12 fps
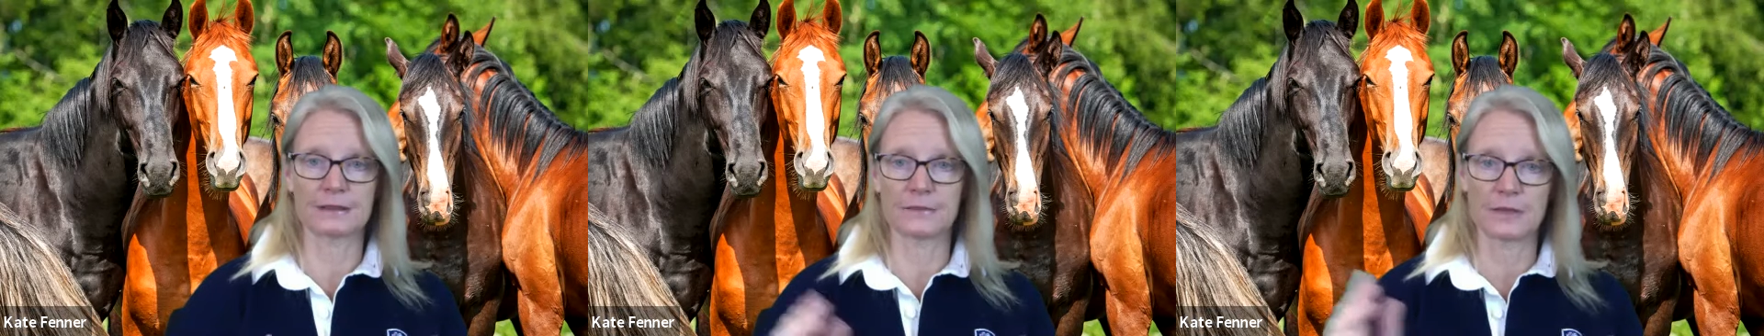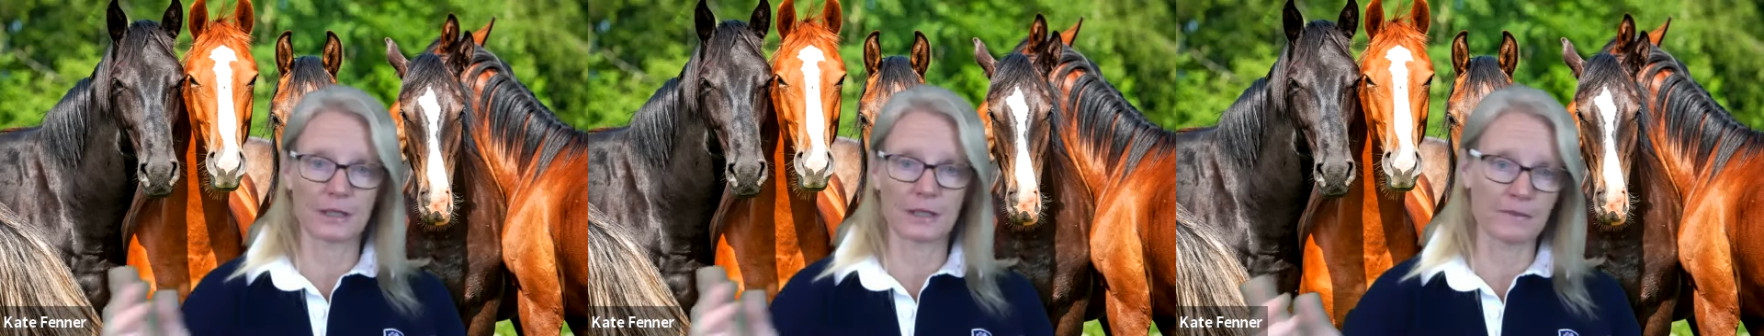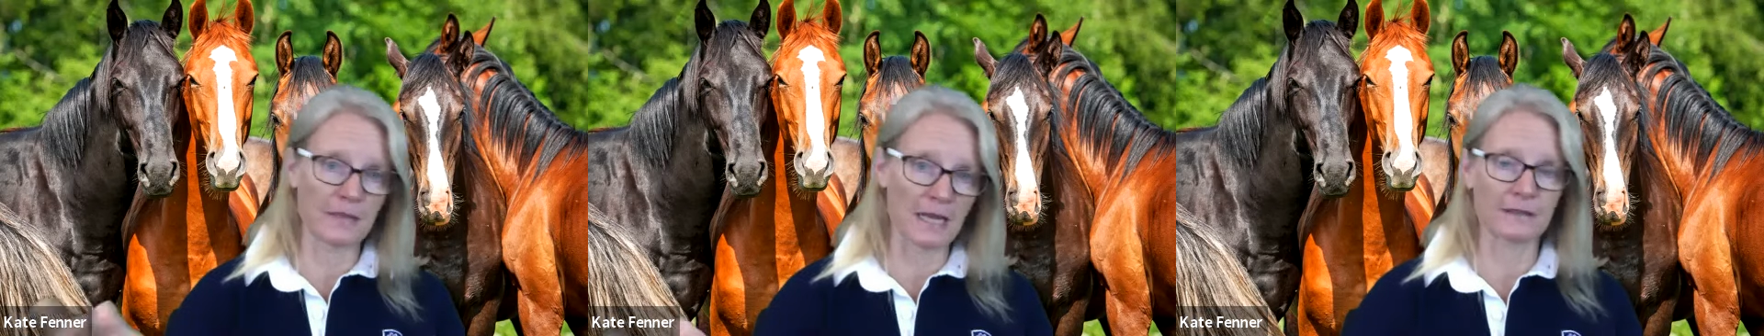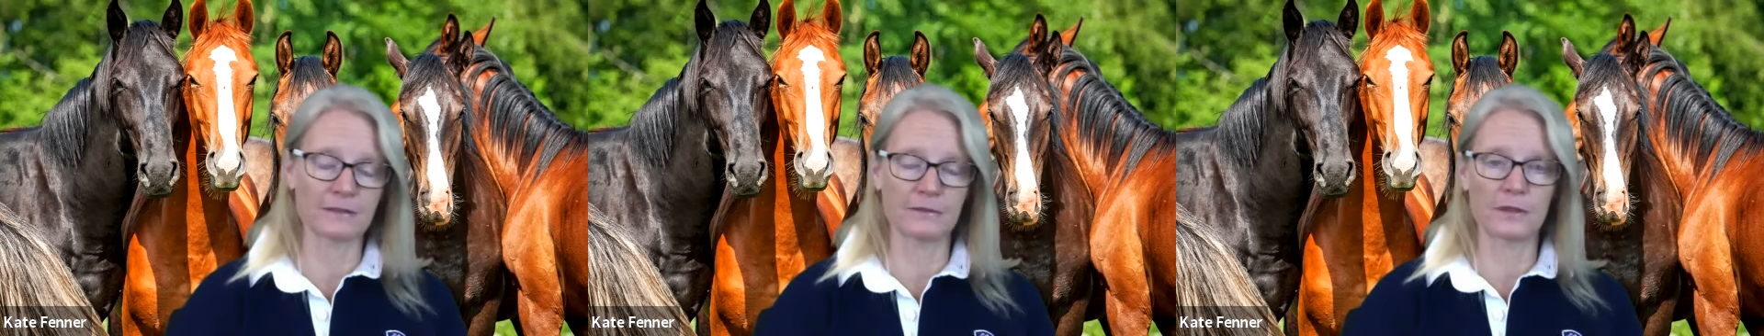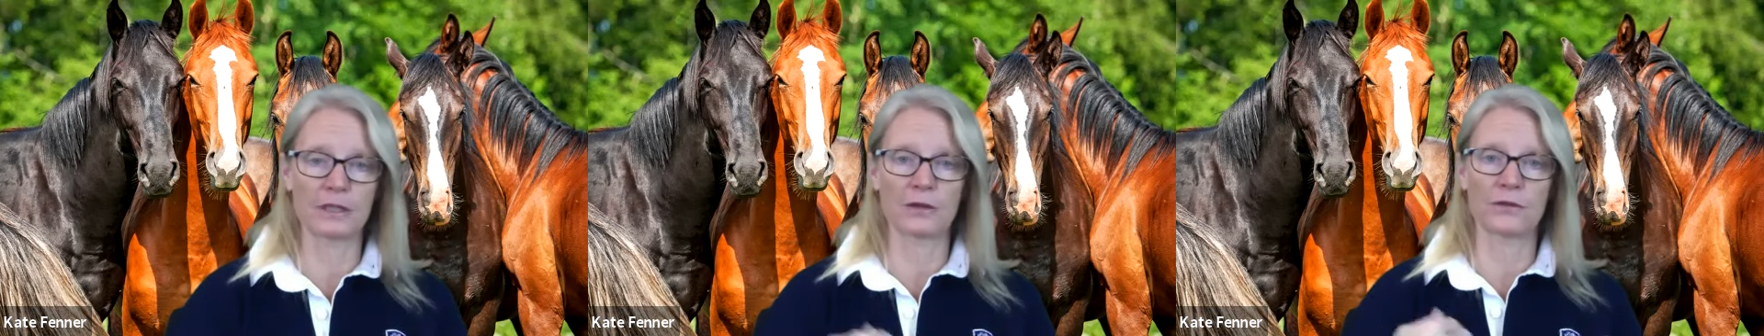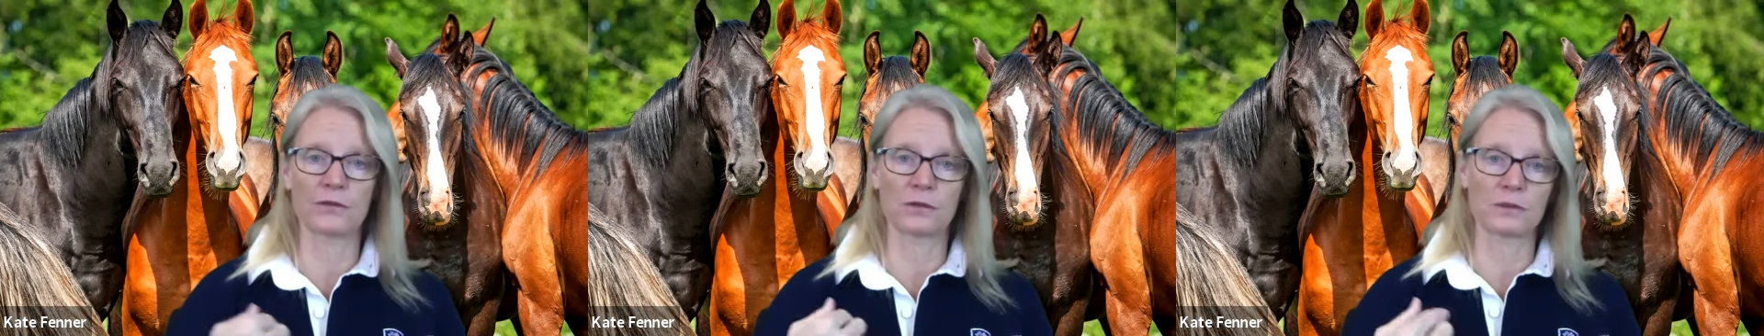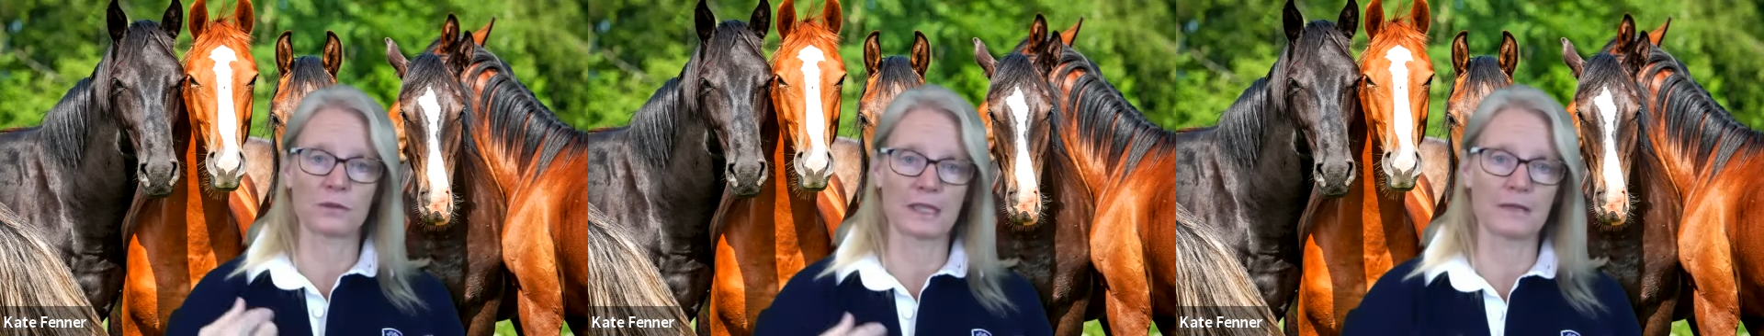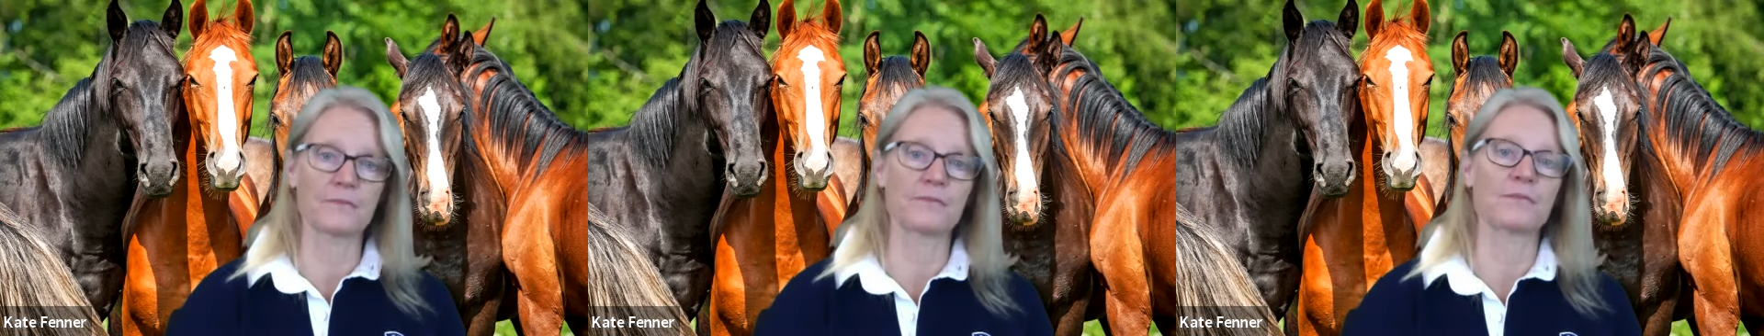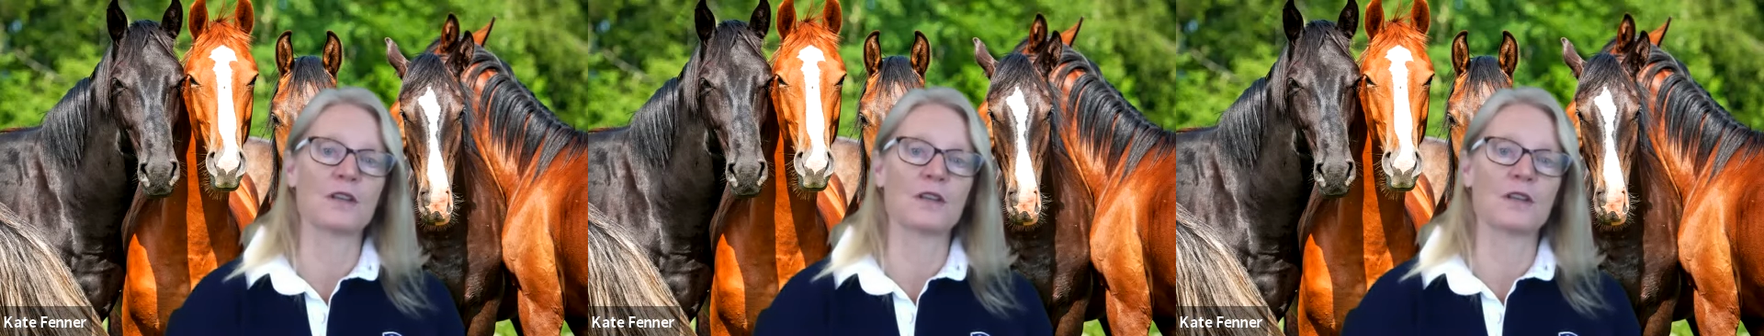Then we go back and we go forward again.